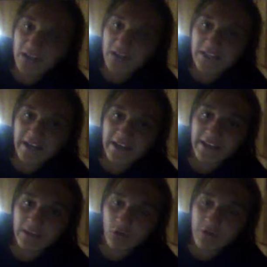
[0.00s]
in a
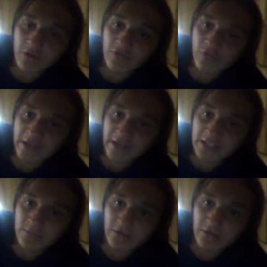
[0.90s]
Lord of the Rings
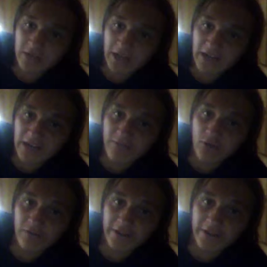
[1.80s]
kind of
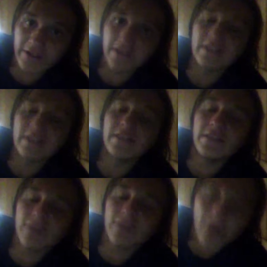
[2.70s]
movie.
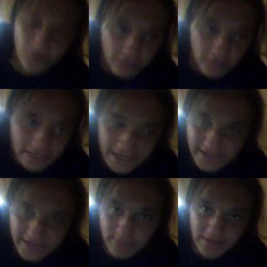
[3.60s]
Are you
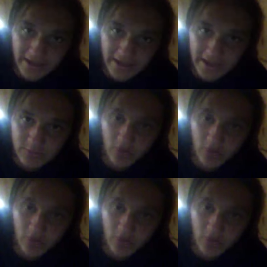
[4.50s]
kidding me, Hasbro? I